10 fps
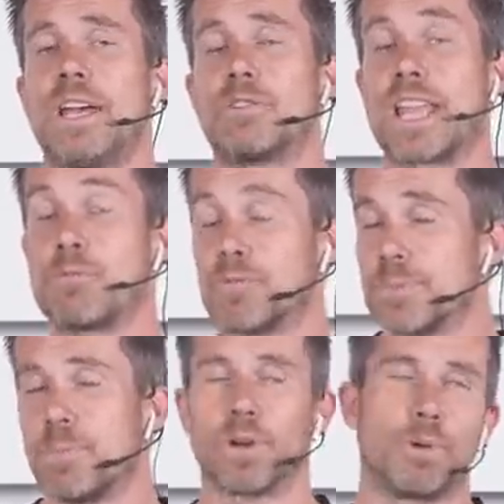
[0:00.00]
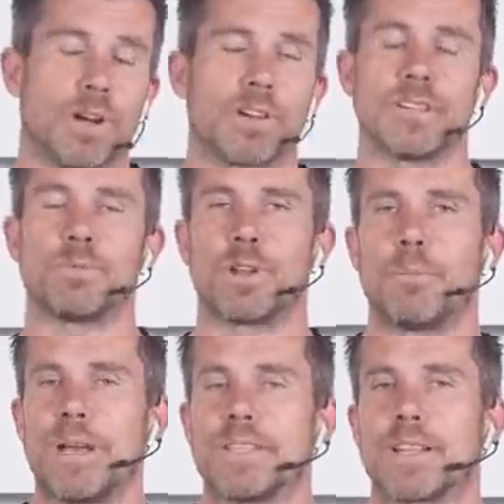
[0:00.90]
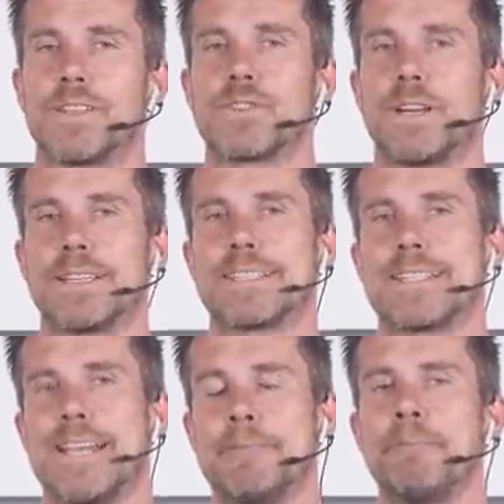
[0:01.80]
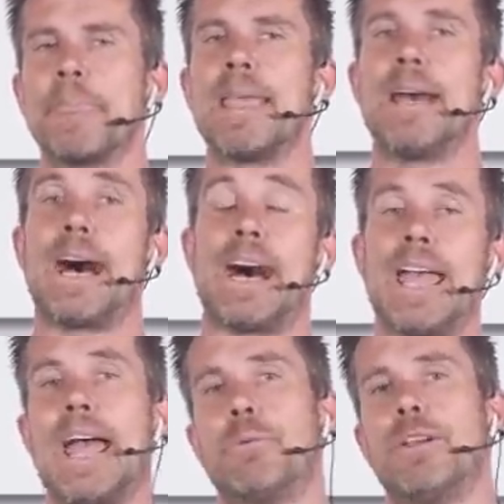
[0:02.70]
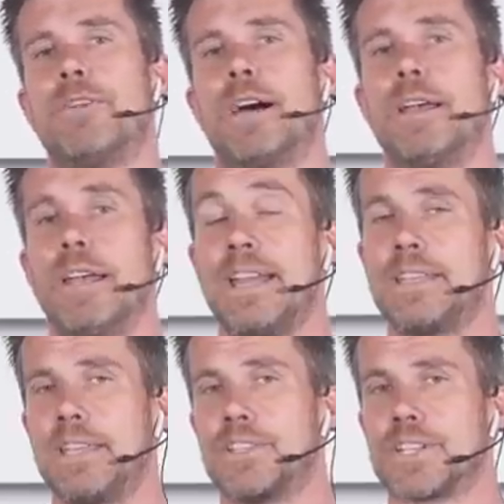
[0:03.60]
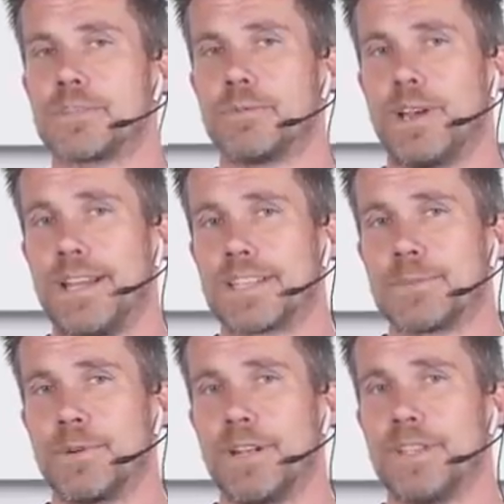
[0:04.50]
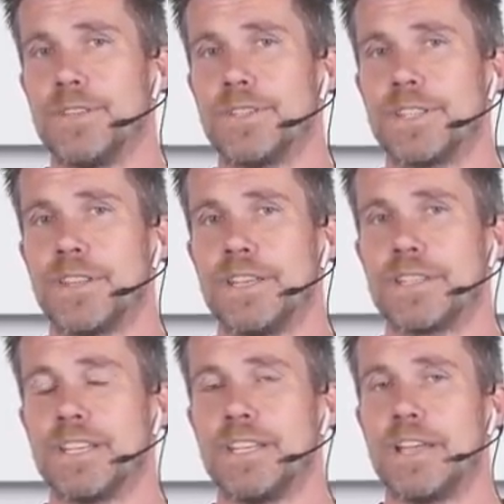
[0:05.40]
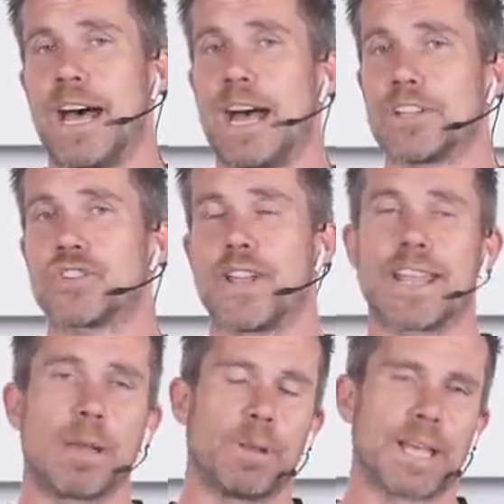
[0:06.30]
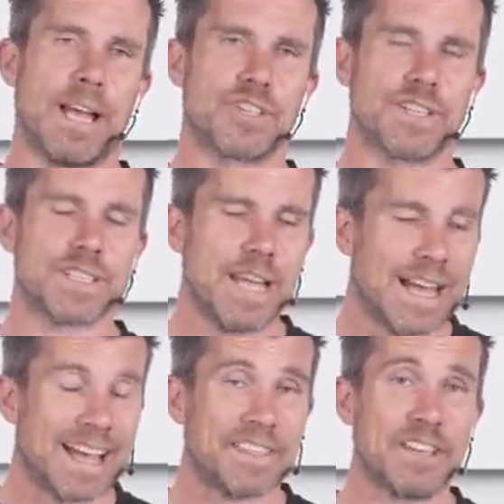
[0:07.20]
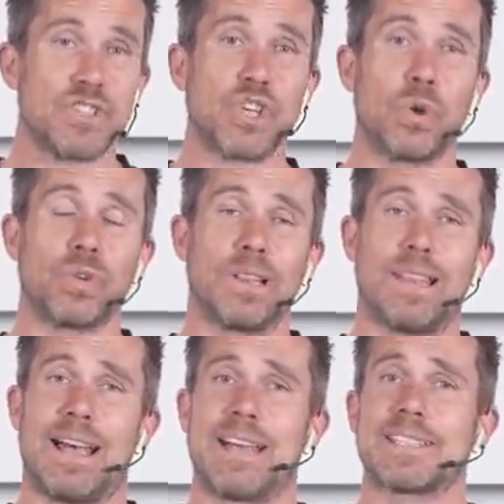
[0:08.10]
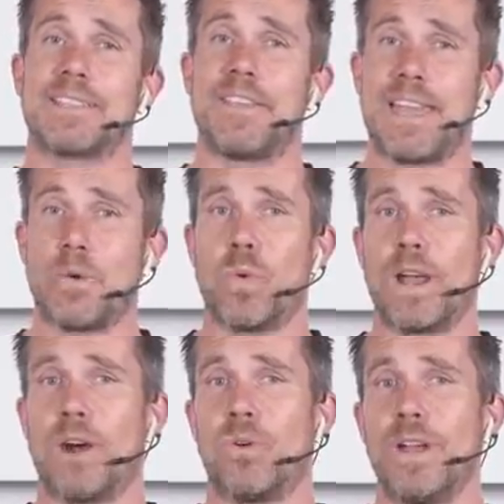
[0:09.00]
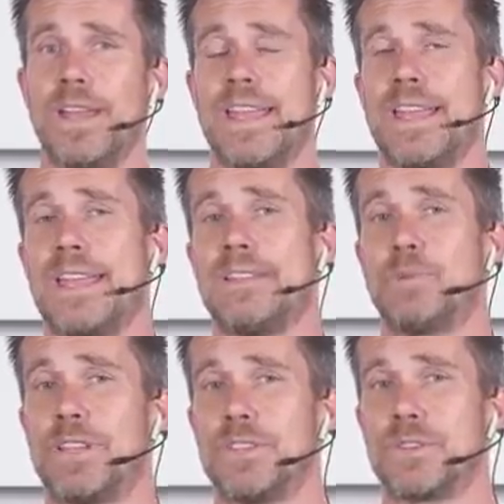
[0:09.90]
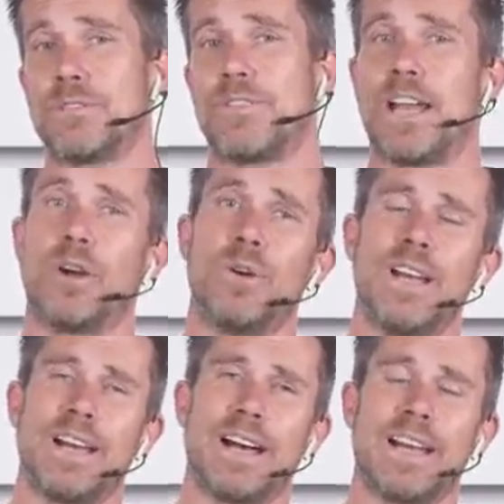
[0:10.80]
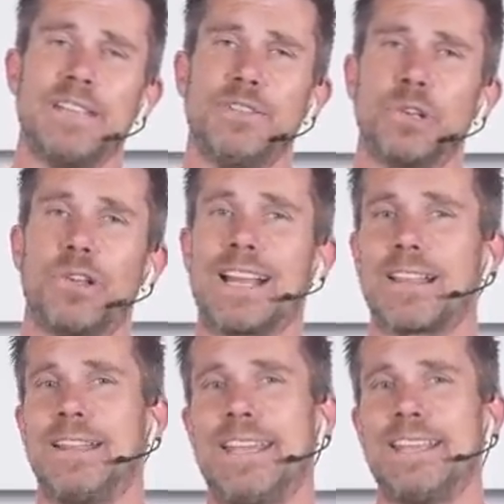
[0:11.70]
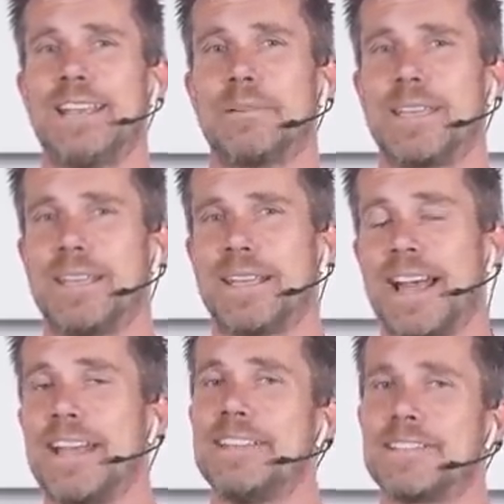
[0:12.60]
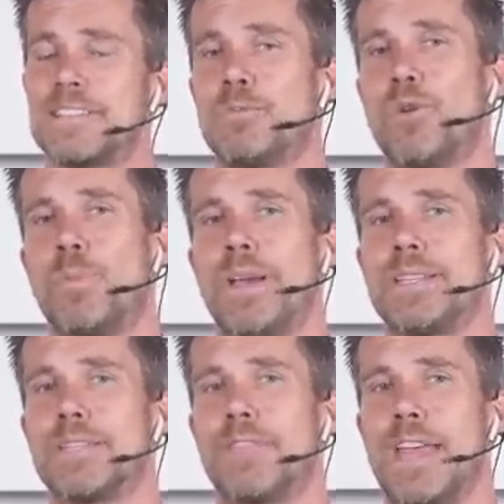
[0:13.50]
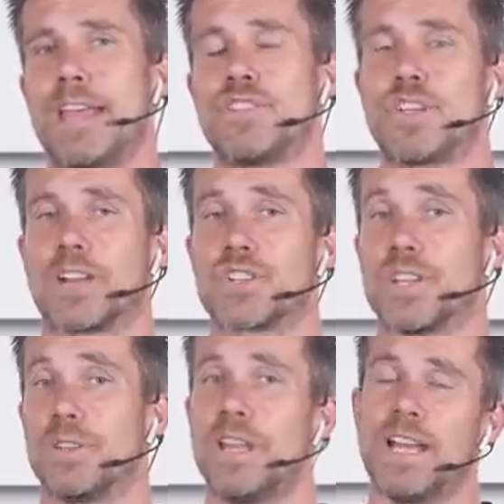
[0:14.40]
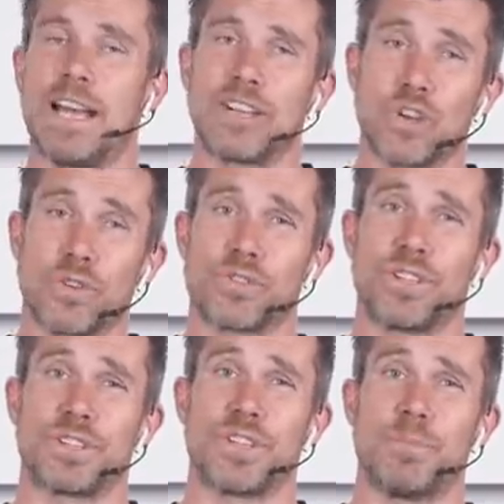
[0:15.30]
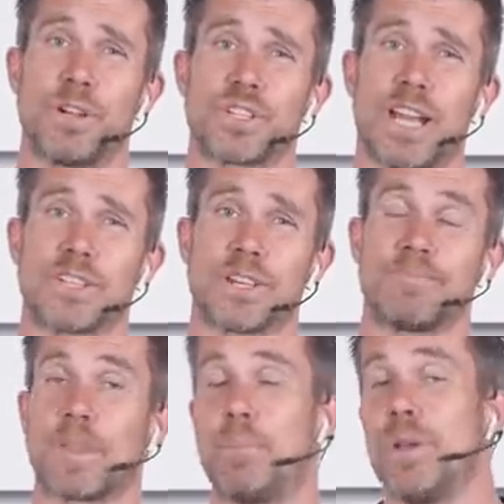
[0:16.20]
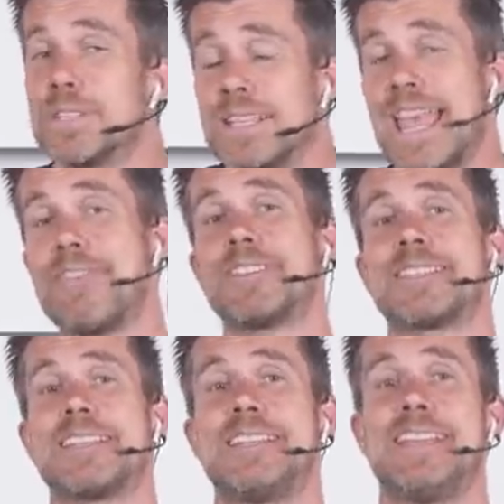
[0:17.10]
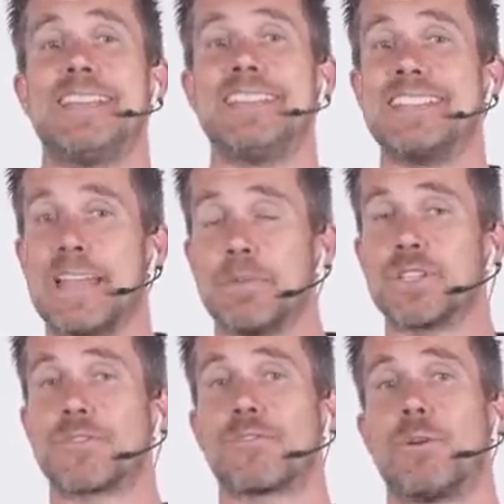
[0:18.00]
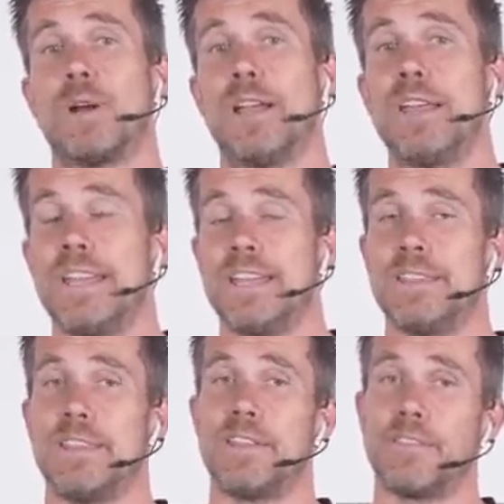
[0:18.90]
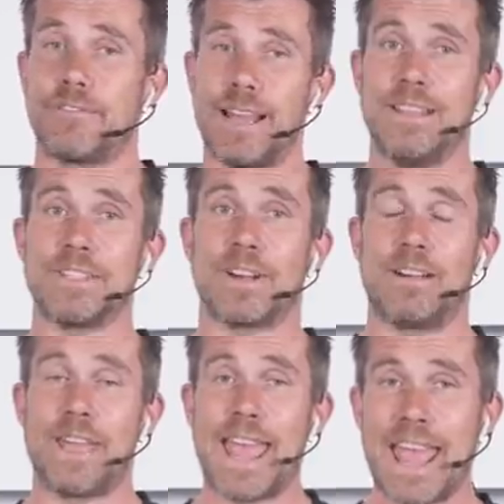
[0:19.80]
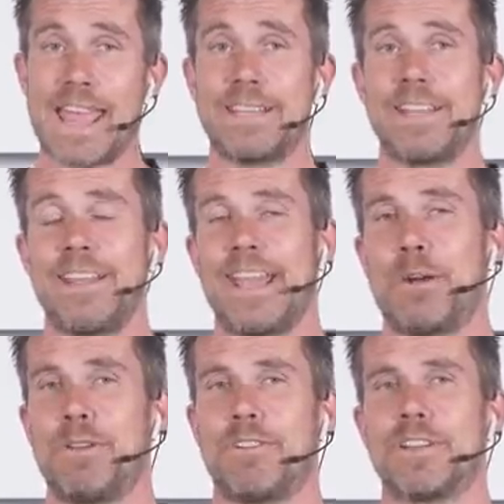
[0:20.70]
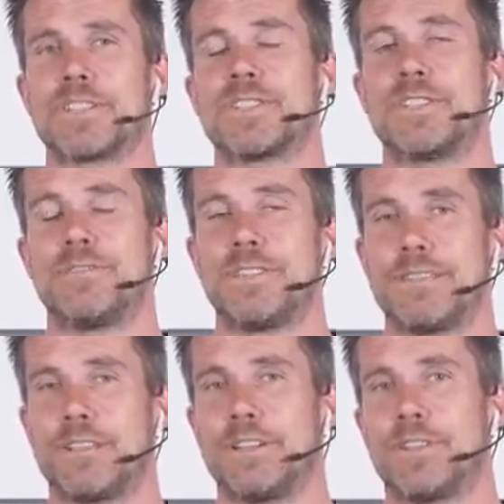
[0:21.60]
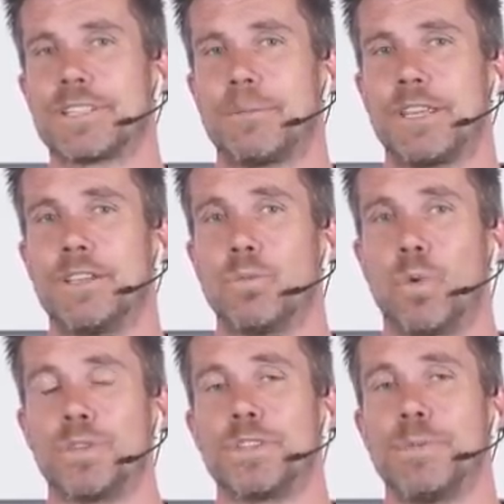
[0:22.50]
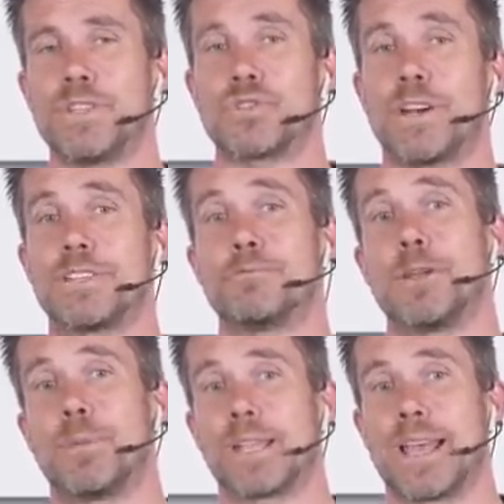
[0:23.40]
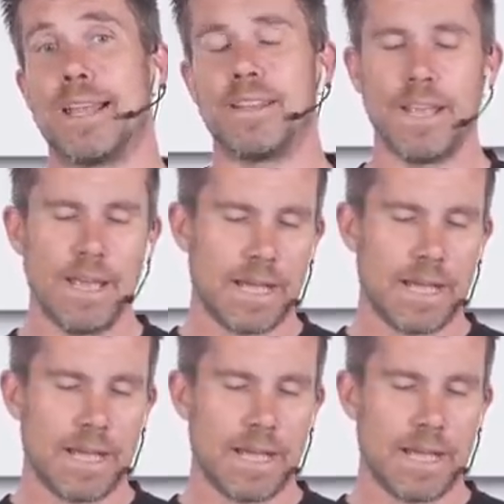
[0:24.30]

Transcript: It can respond quicker is what I'm basically trying to say. However, again, just from my experience using these in harsh drag applications, they don't last that well, and when they do fail, you're likely to end up getting a small piece of that junction go through your turbocharger. I personally haven't seen any damage from it in the failures I've had, however it's definitely not something you'd want to be trying to replicate.